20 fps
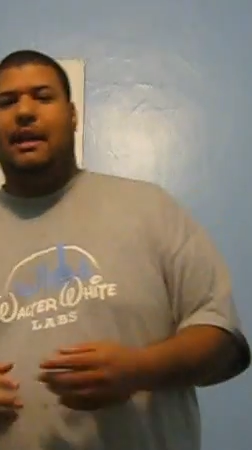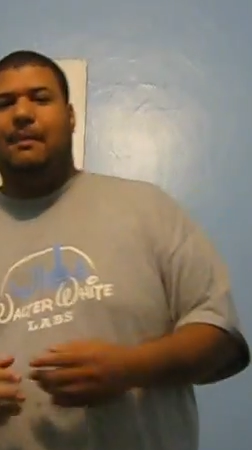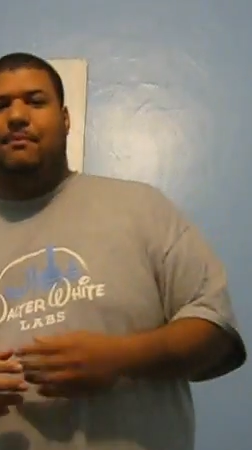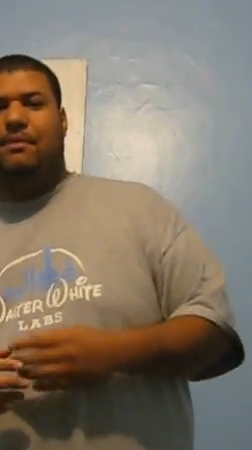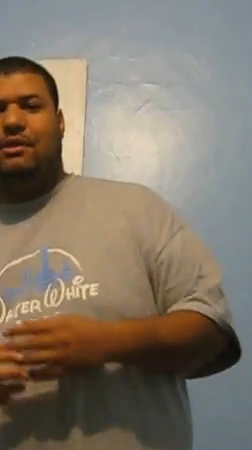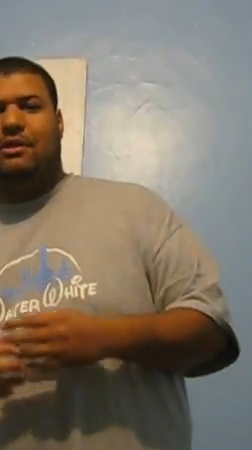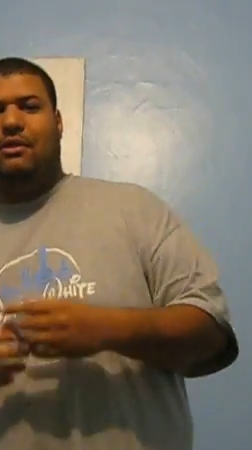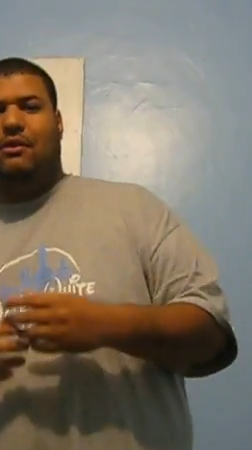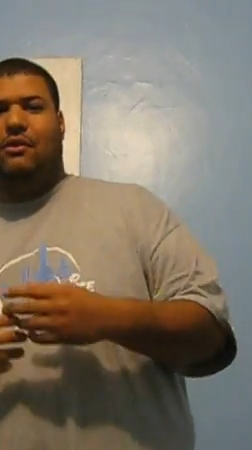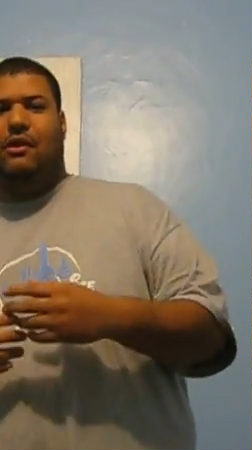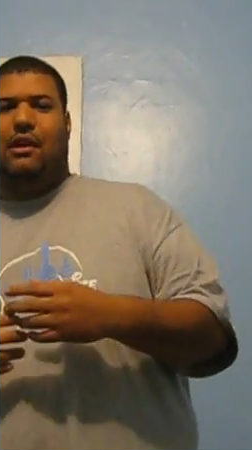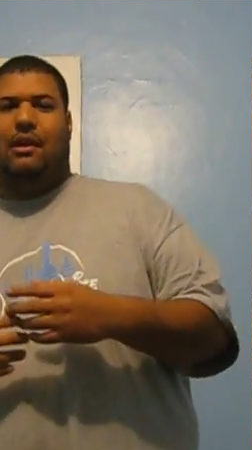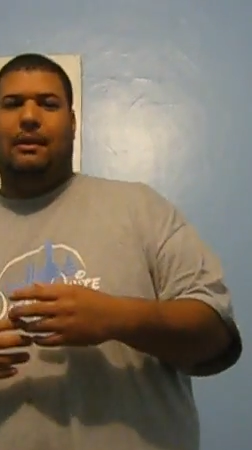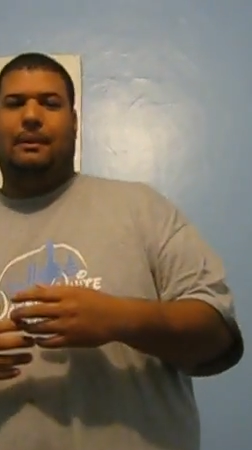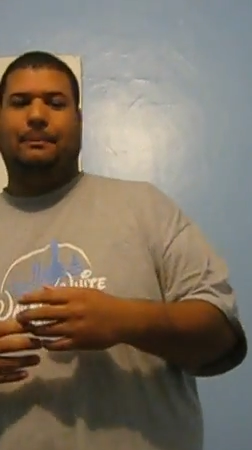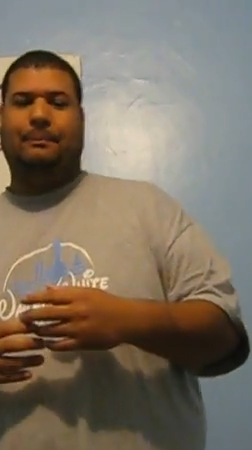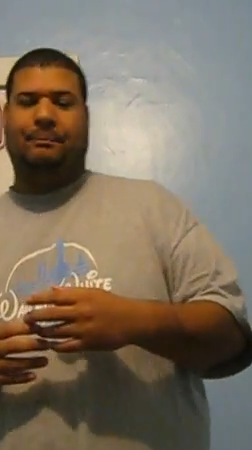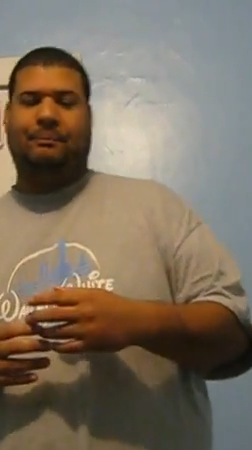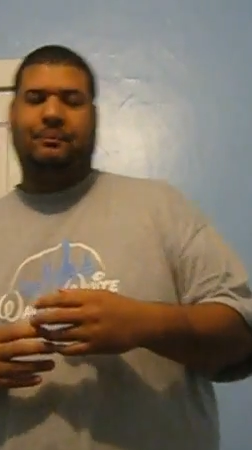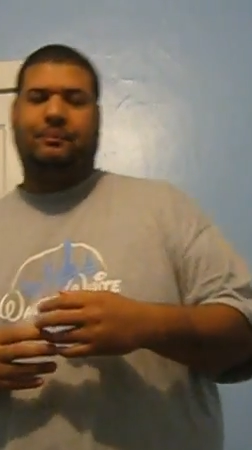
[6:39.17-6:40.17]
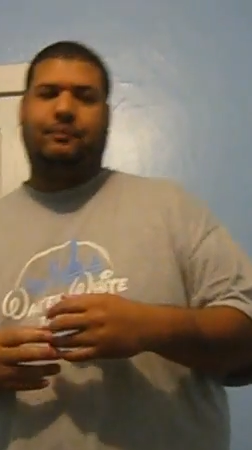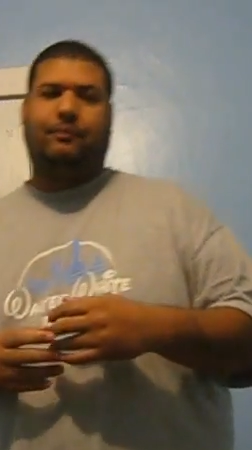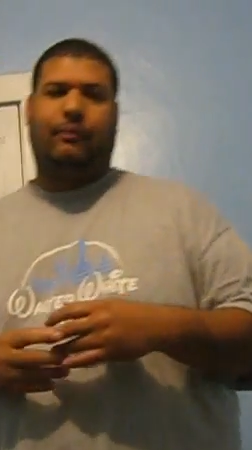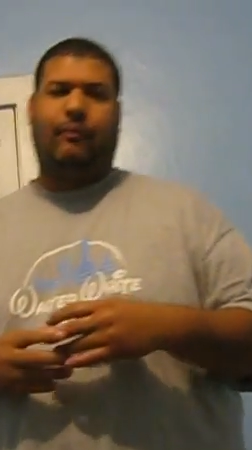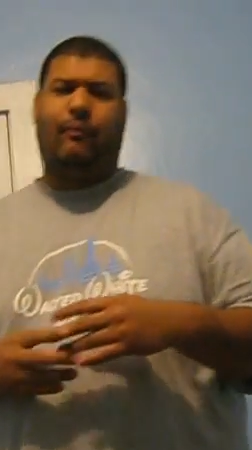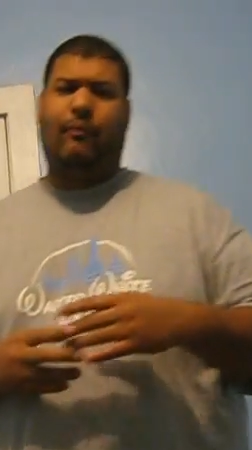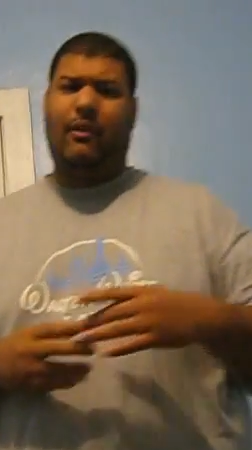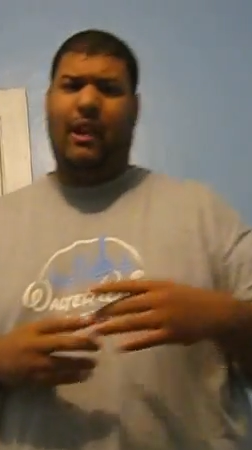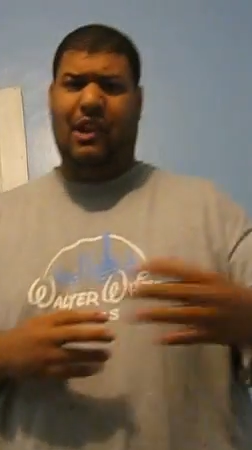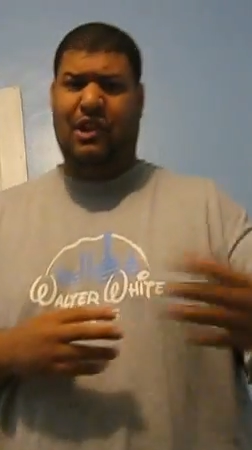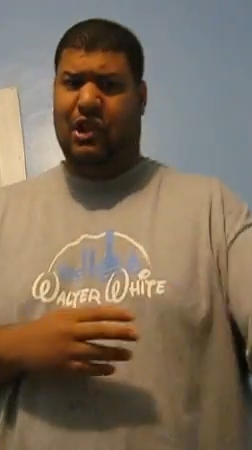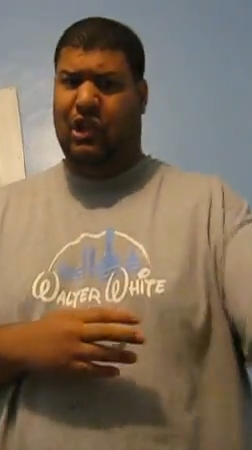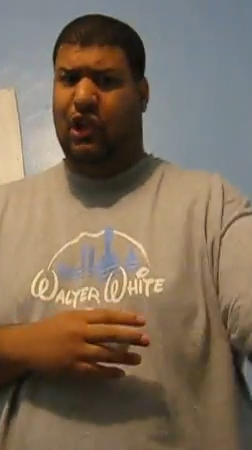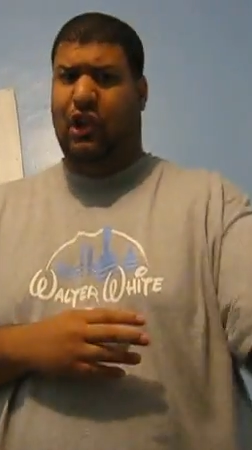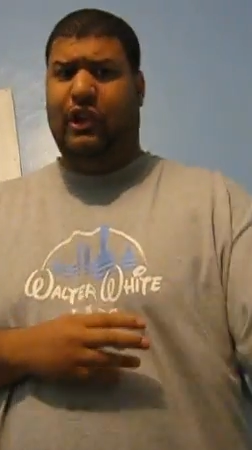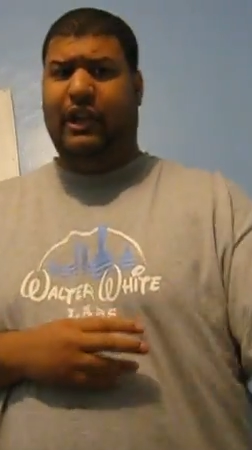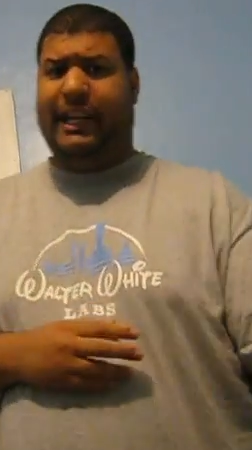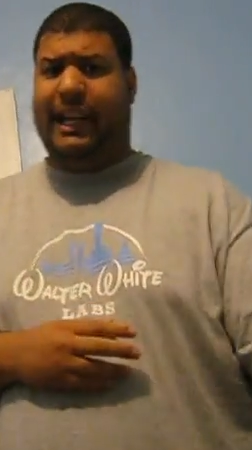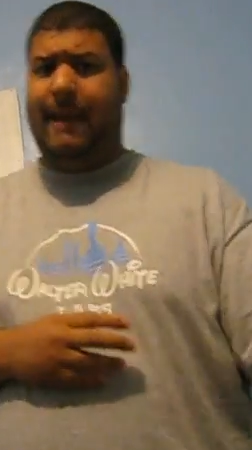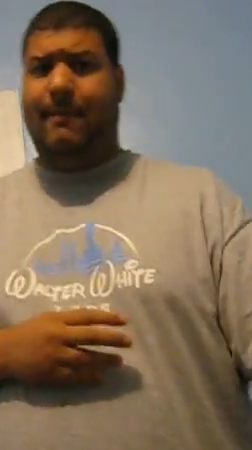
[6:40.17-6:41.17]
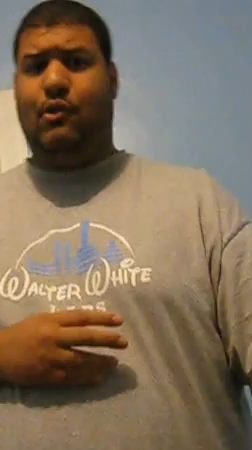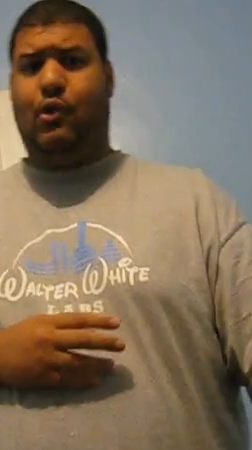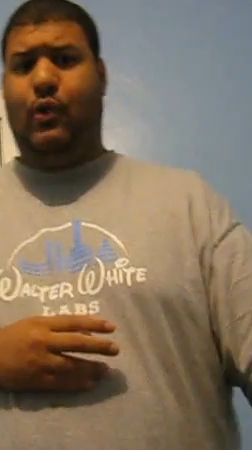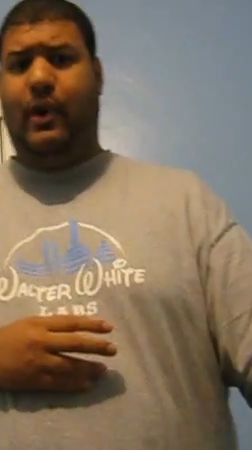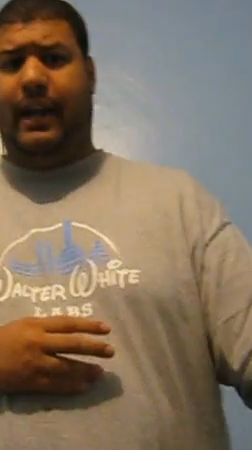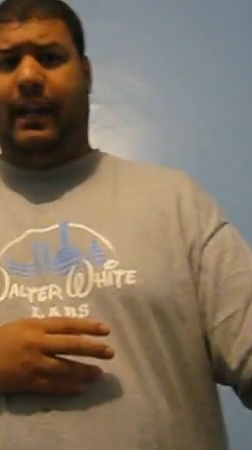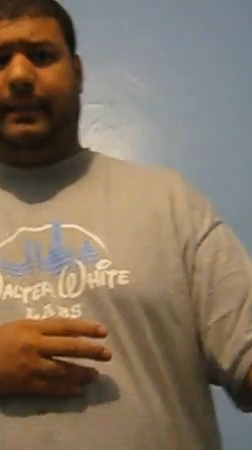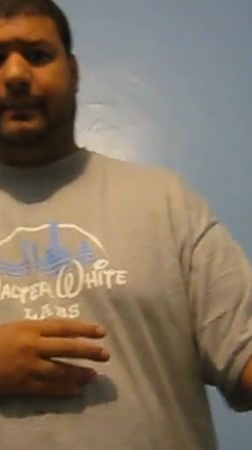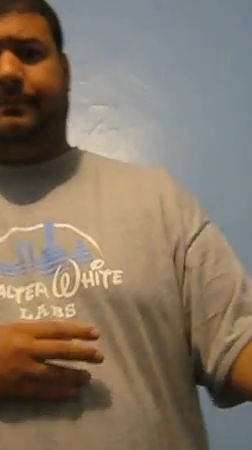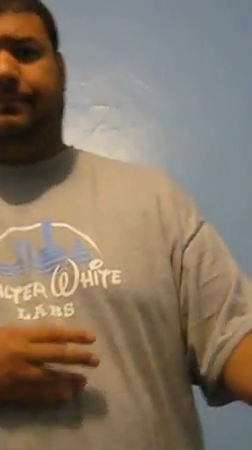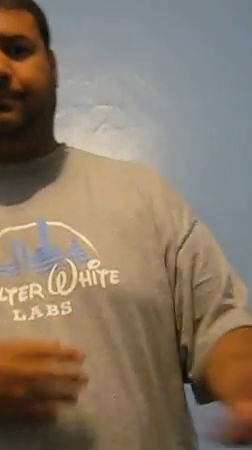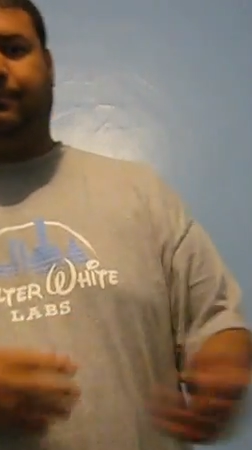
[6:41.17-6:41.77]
able to learn the game quick.